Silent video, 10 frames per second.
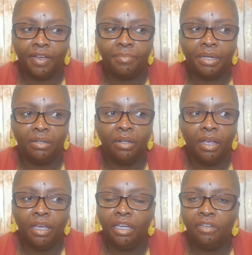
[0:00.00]
I mean,
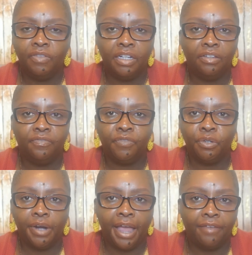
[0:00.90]
even if
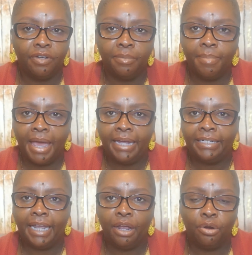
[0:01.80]
you're having a bad
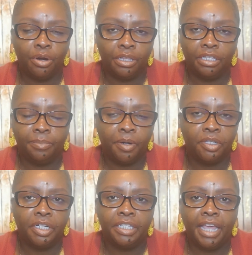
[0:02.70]
day or this
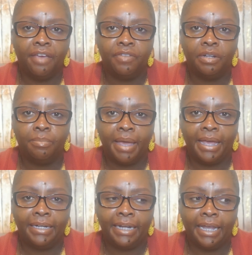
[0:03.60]
person is having a
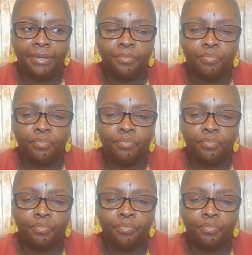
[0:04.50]
bad day,